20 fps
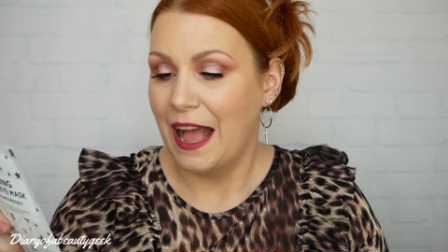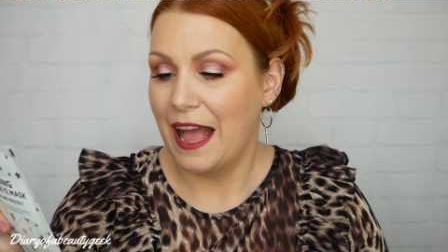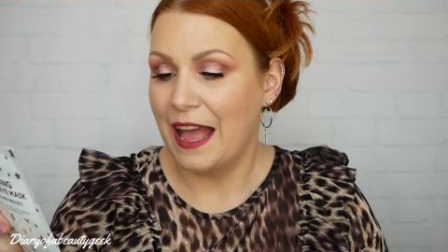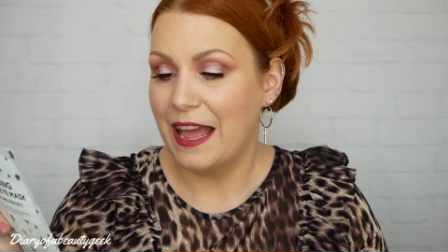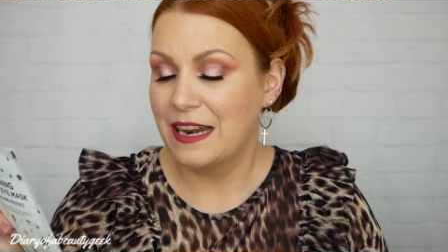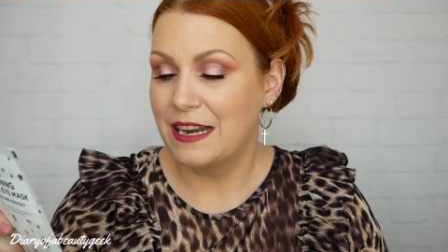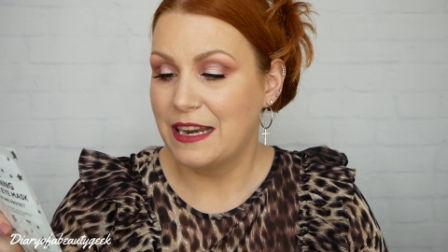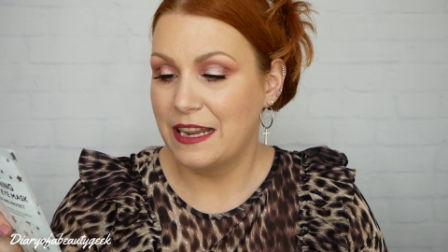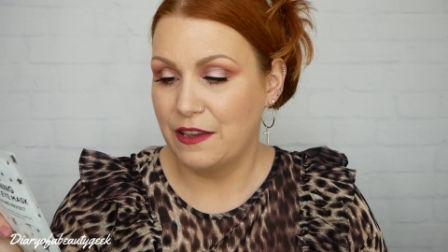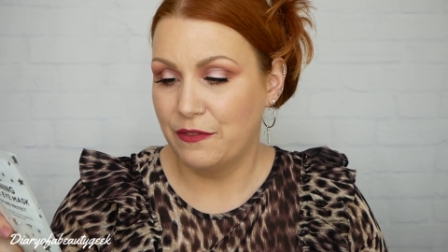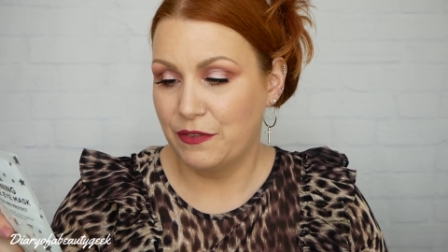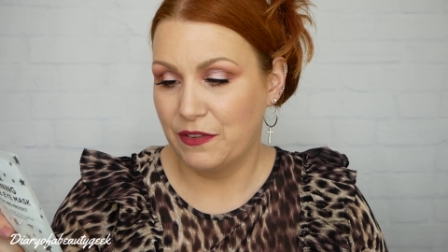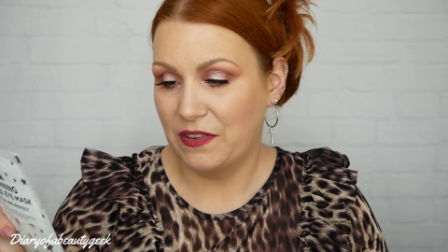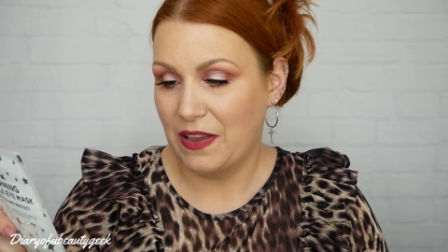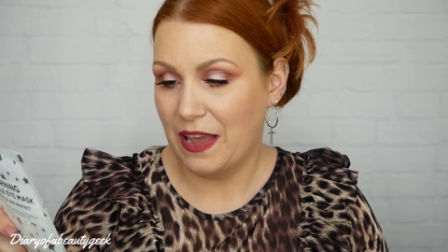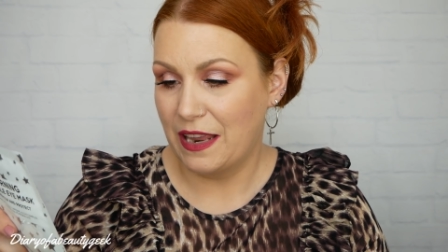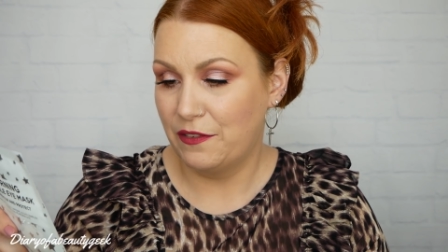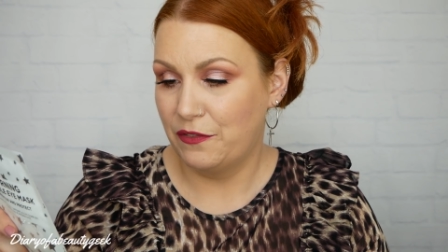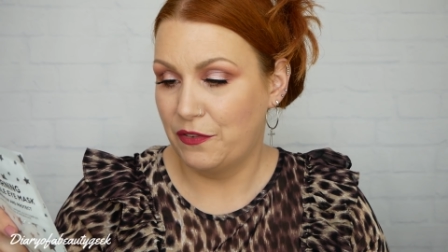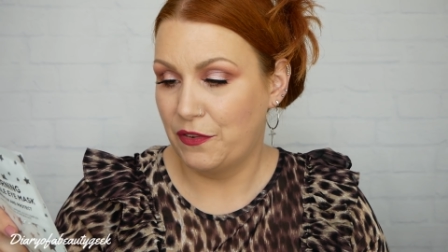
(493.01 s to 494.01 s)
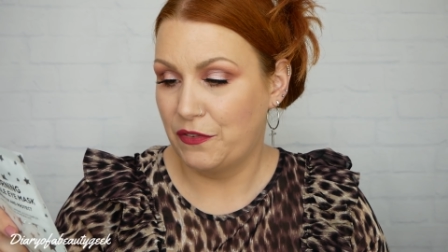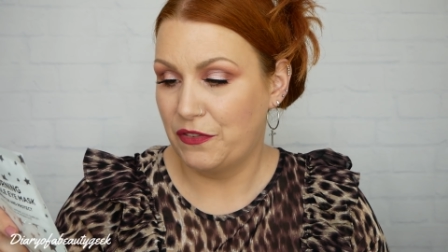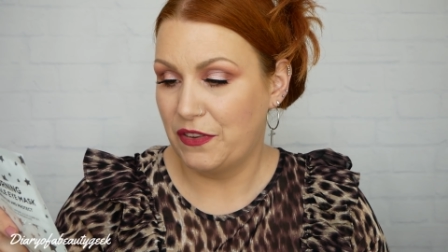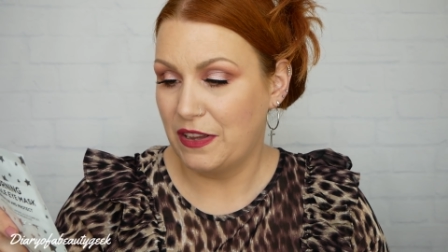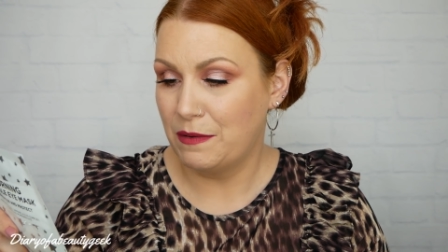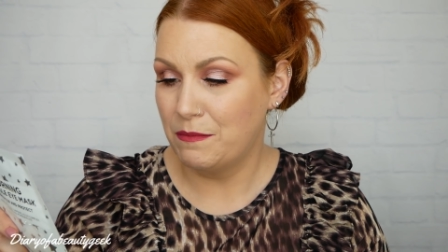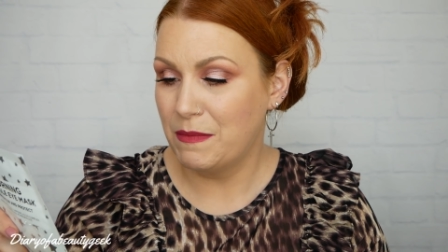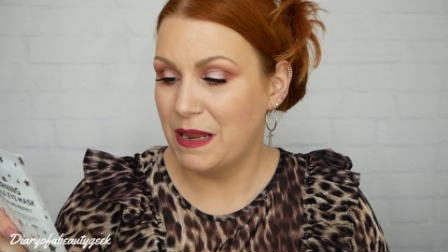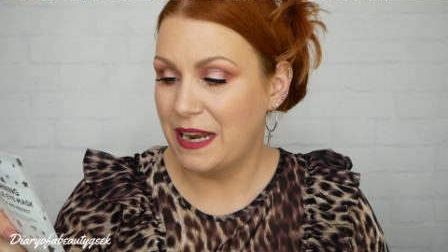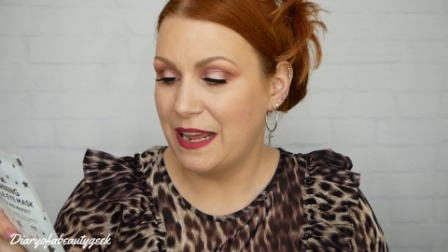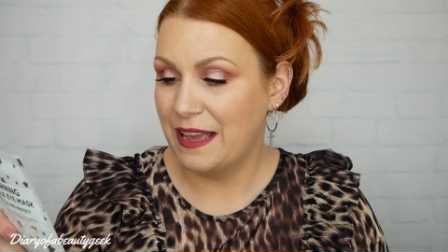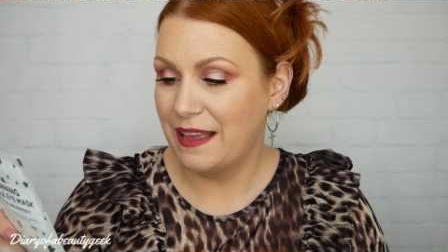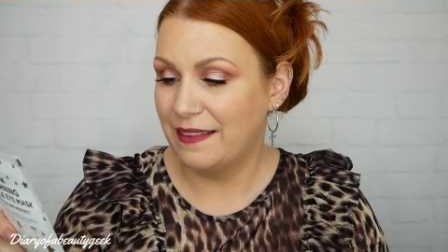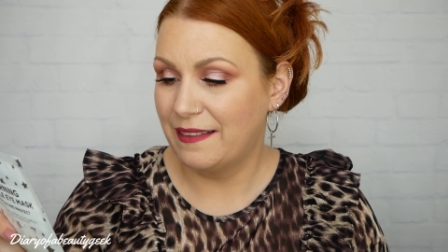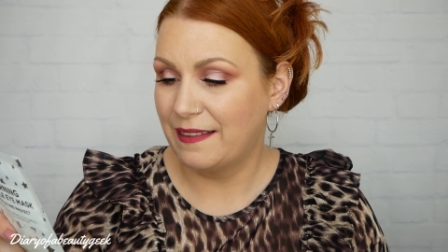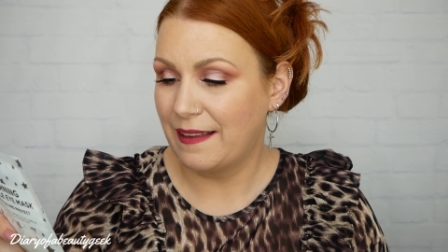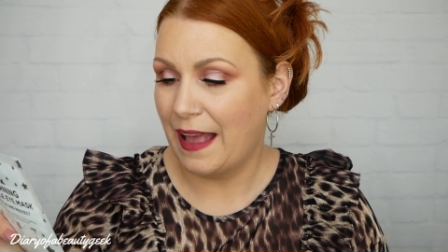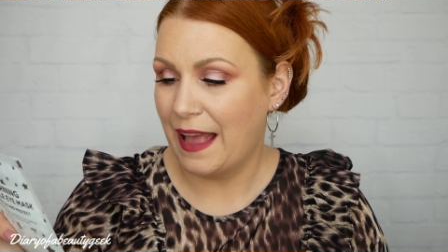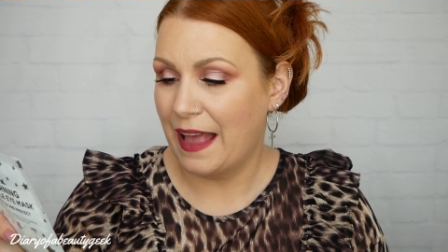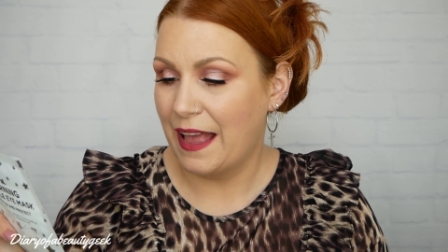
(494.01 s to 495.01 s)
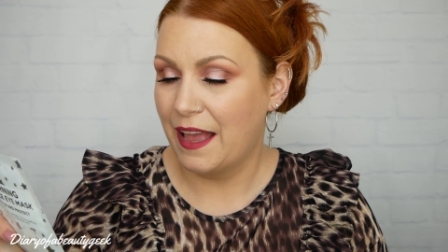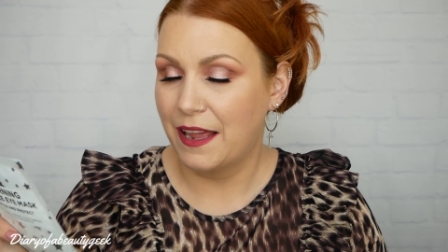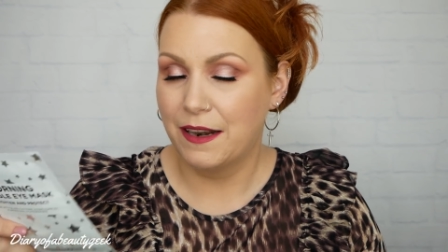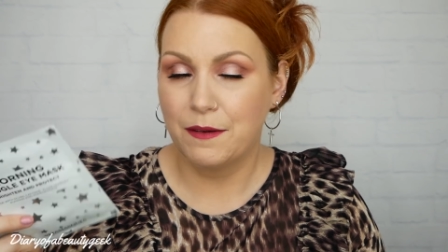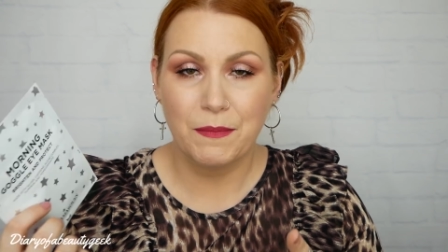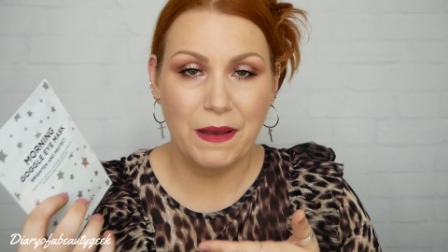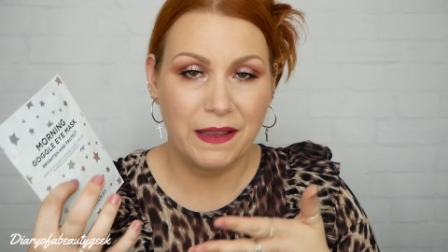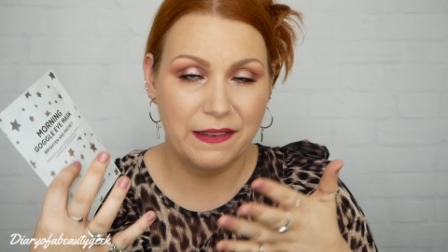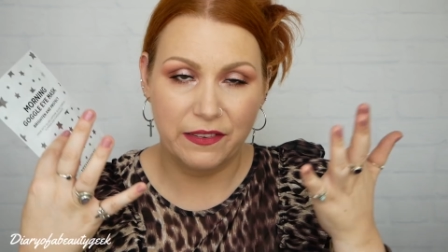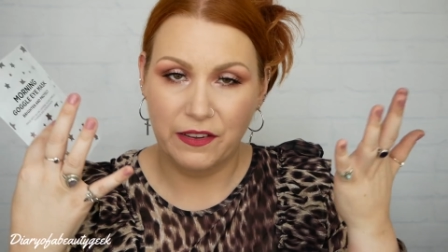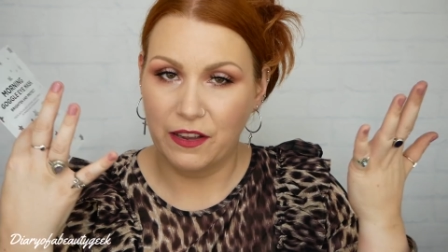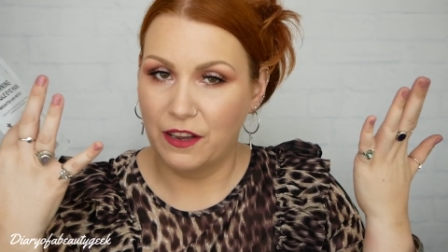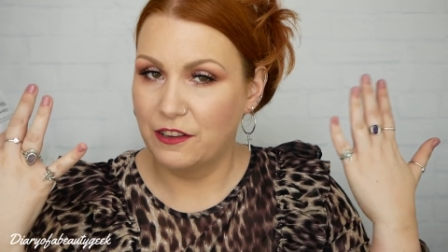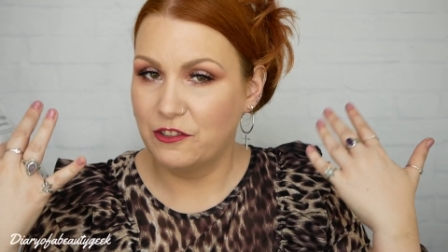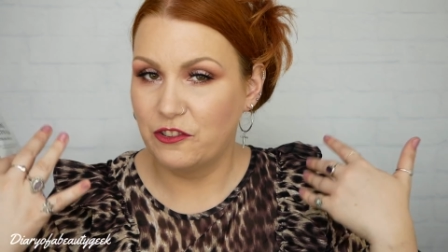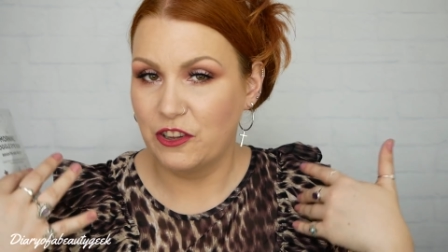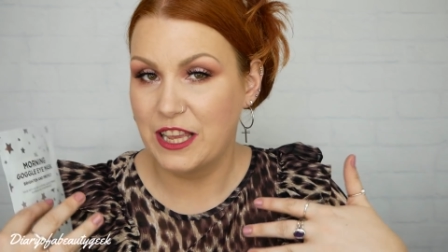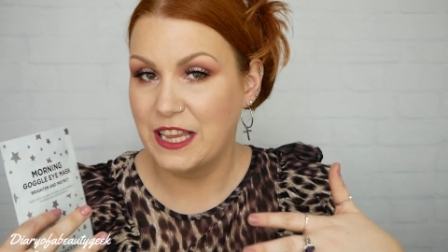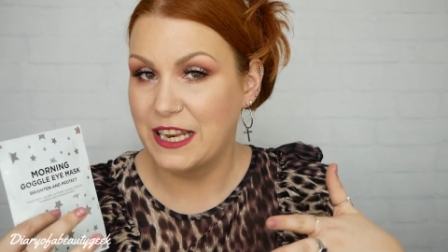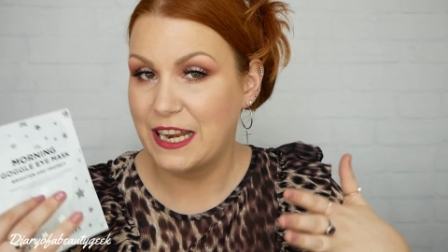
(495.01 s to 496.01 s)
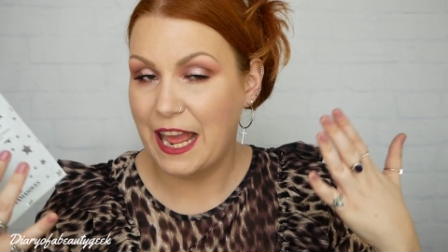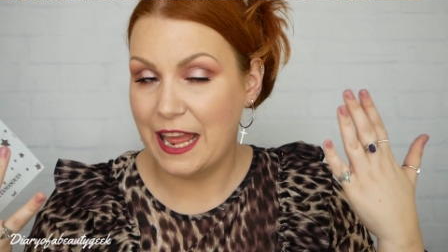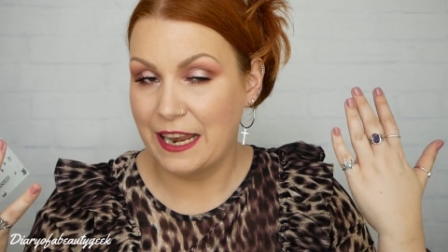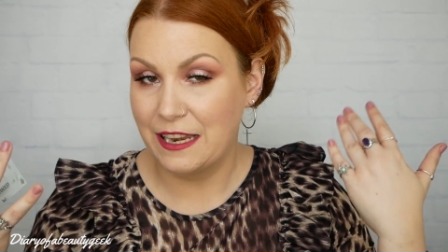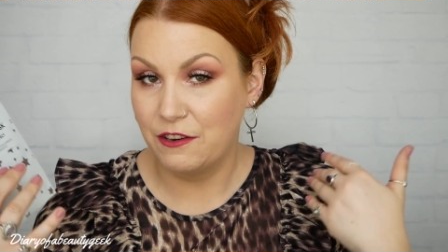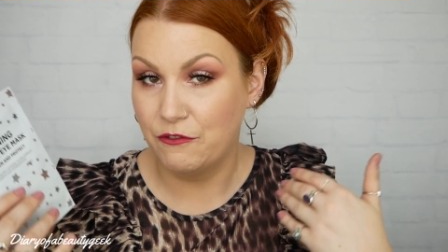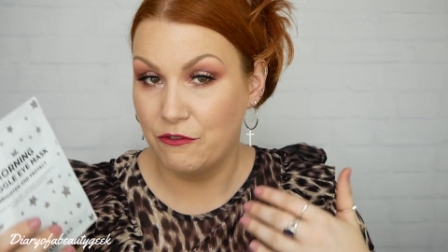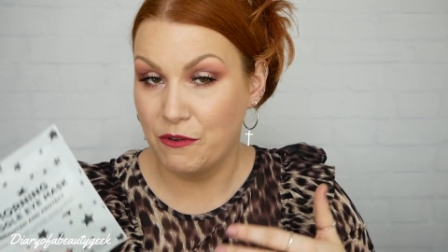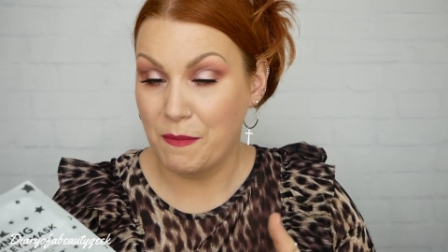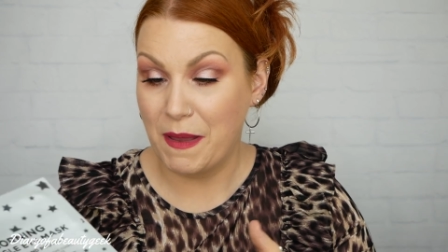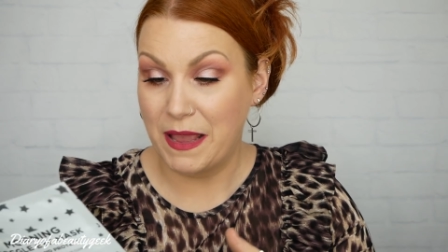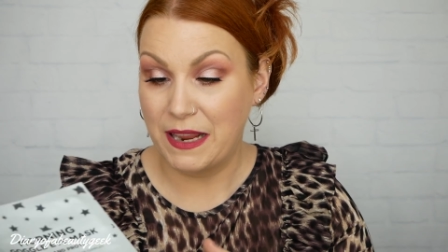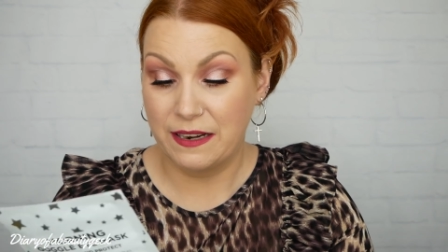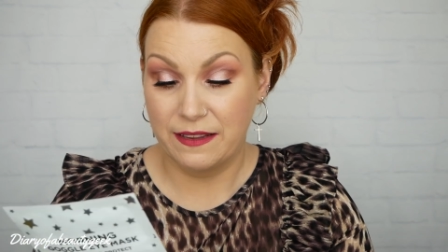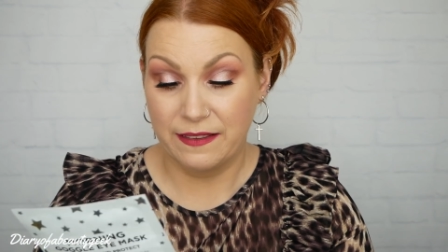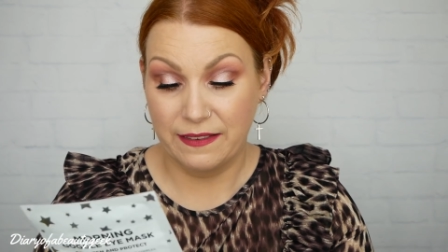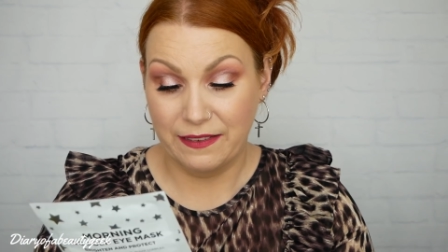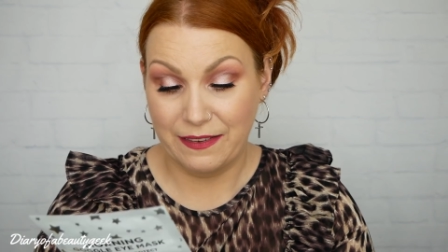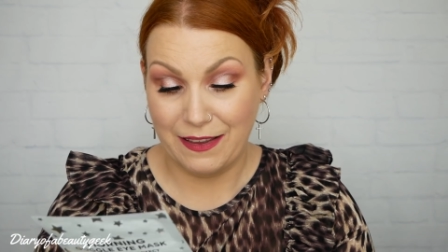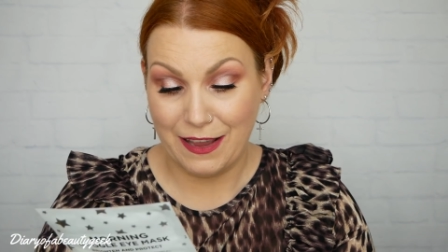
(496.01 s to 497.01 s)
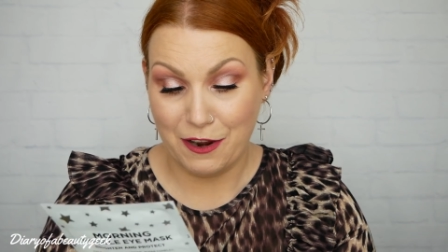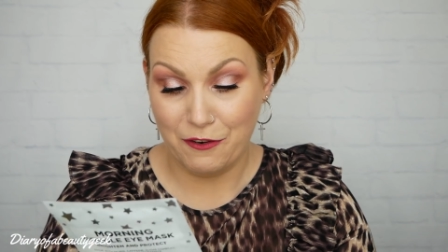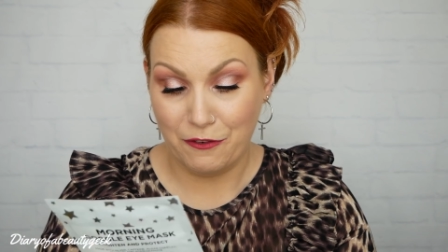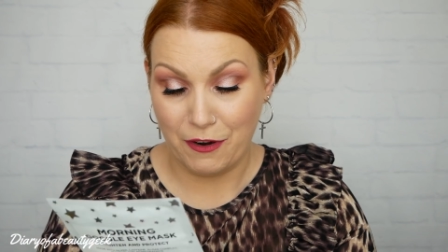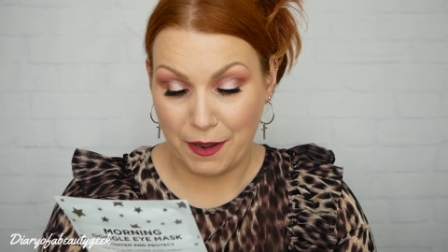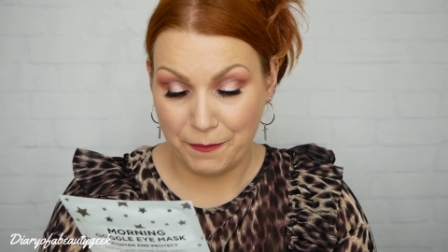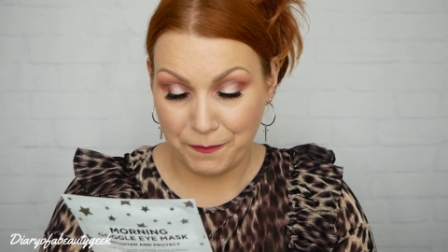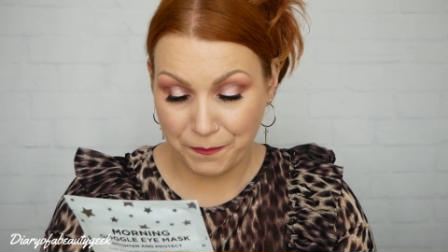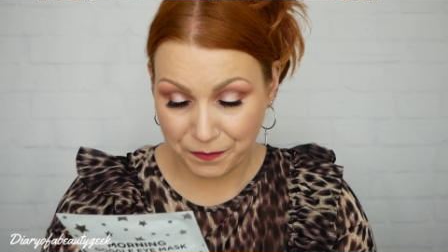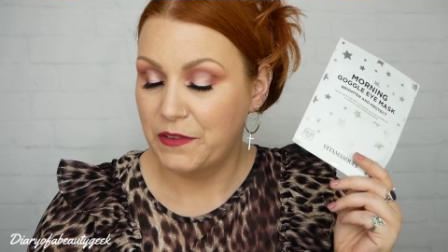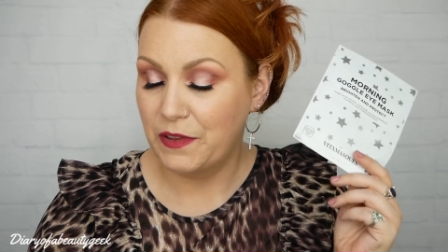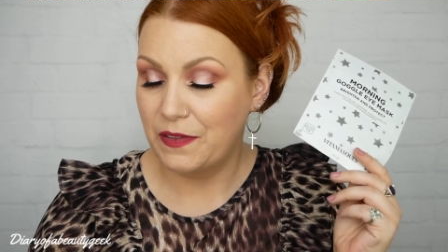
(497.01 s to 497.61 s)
and leave for 10-15 minutes and massage in any remaining serum.